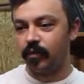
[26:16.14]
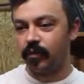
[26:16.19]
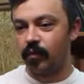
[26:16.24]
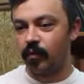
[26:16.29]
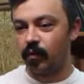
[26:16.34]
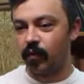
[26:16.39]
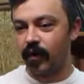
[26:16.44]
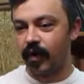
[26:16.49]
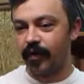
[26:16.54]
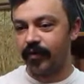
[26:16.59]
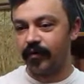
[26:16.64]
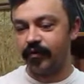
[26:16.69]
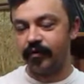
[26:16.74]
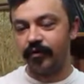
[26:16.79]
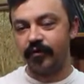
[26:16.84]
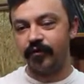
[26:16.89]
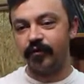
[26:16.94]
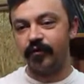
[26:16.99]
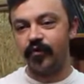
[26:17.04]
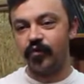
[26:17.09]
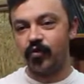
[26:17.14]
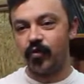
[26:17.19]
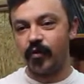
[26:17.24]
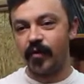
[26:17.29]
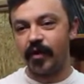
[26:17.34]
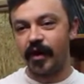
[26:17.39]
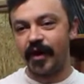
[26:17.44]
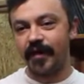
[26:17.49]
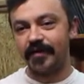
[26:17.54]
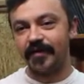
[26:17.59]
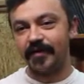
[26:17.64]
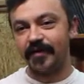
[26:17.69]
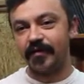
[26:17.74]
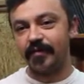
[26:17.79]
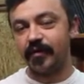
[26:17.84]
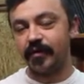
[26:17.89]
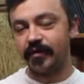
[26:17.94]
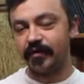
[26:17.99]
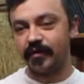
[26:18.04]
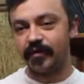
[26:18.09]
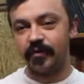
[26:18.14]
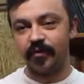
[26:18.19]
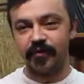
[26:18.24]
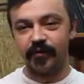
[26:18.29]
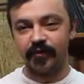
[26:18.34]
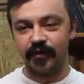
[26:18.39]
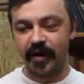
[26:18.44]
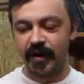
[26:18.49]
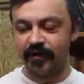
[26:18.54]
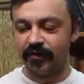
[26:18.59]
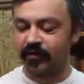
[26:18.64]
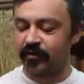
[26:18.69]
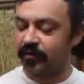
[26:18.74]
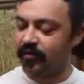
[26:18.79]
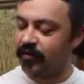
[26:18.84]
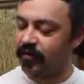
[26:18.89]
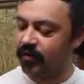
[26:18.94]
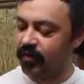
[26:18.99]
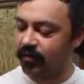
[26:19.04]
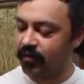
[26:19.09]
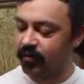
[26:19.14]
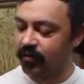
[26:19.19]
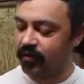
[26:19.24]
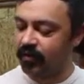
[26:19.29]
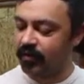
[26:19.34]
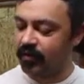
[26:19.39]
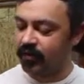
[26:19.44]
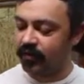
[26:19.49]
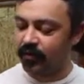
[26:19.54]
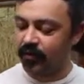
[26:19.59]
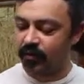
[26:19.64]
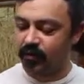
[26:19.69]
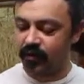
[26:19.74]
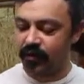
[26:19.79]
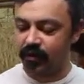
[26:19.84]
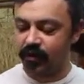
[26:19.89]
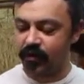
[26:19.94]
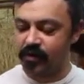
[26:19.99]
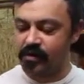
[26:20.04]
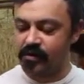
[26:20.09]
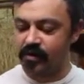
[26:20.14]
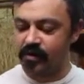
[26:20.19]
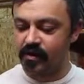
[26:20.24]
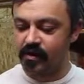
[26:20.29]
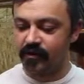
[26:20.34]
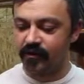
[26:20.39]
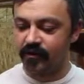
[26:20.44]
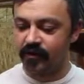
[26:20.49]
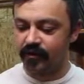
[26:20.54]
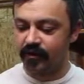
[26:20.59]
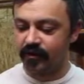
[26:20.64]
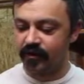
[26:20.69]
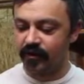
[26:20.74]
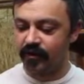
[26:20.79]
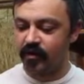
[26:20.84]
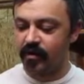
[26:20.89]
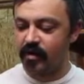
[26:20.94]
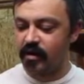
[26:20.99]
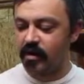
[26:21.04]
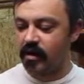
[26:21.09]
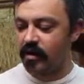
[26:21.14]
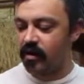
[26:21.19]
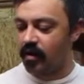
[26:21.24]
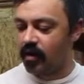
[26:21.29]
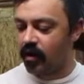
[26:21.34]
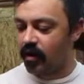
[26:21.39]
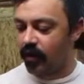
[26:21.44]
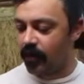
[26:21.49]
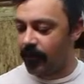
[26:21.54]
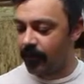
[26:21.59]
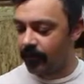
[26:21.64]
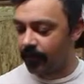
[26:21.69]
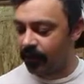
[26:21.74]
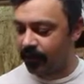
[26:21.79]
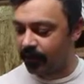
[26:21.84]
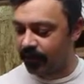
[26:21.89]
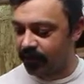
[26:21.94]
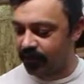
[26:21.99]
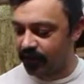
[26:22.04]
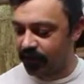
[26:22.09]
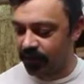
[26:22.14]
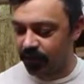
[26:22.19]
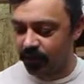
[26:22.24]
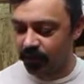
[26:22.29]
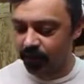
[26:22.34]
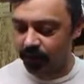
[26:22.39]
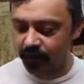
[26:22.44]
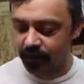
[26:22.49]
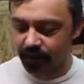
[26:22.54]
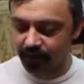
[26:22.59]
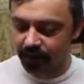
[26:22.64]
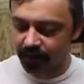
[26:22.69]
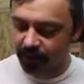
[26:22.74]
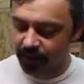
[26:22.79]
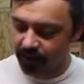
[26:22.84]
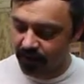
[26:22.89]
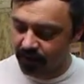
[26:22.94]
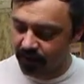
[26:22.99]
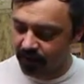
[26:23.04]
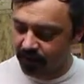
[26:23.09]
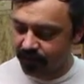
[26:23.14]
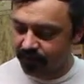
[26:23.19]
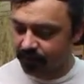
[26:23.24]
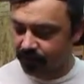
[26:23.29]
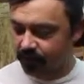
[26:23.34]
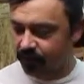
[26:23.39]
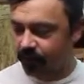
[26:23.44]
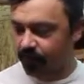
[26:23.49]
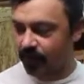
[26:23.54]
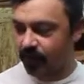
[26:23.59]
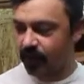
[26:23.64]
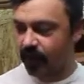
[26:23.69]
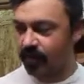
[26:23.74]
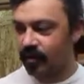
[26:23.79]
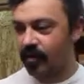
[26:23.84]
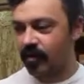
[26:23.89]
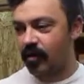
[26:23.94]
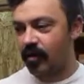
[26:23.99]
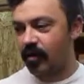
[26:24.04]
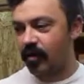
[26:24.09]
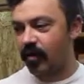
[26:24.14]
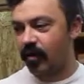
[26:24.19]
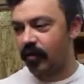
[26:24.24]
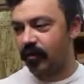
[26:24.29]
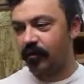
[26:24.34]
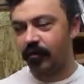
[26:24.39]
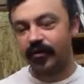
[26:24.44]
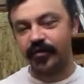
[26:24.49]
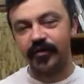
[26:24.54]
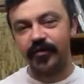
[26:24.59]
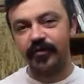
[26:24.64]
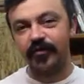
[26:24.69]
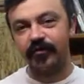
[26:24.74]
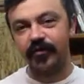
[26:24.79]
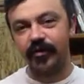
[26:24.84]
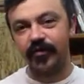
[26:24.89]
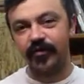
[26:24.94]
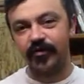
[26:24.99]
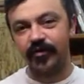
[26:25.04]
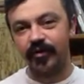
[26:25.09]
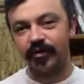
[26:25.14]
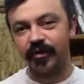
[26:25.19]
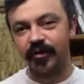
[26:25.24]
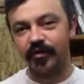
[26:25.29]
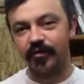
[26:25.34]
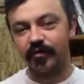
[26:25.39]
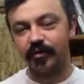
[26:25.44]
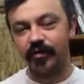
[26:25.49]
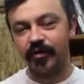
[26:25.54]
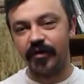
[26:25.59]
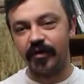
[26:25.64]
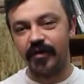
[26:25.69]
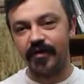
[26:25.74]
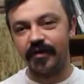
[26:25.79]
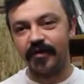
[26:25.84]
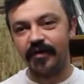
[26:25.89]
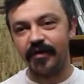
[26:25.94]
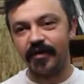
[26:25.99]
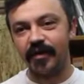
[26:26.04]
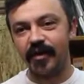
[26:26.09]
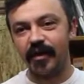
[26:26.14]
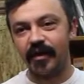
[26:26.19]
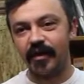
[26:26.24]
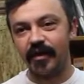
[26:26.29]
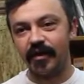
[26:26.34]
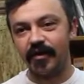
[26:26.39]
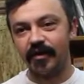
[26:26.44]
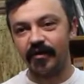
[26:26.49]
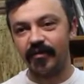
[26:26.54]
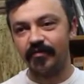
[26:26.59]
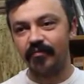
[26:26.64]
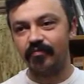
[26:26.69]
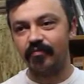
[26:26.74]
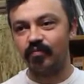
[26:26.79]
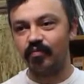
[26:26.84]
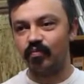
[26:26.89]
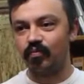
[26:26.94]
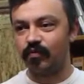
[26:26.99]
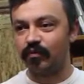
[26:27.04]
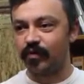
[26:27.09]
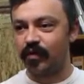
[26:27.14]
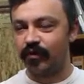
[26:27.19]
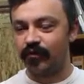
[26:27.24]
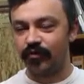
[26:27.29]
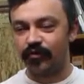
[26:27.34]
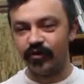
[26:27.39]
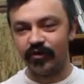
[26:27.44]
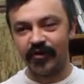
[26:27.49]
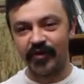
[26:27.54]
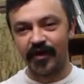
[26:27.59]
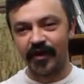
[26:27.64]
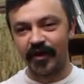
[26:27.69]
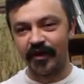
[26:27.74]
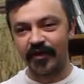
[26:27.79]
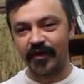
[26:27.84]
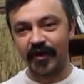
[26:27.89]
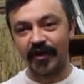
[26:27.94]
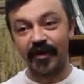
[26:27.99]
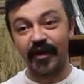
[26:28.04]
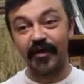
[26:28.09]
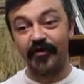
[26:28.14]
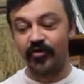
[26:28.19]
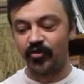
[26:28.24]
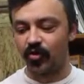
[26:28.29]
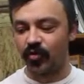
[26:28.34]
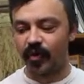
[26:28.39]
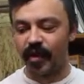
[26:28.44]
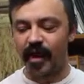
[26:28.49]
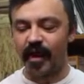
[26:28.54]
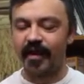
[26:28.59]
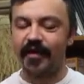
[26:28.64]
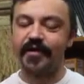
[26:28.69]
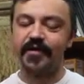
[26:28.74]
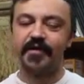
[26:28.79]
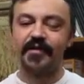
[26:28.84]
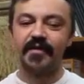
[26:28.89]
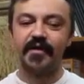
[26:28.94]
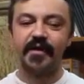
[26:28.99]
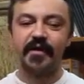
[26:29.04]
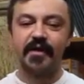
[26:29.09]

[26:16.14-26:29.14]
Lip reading: rather than fewer passes, because it'll be faster in the long run, it'll be easier, you'll end up with a much less frustrating experience. And if you just take like an extra pass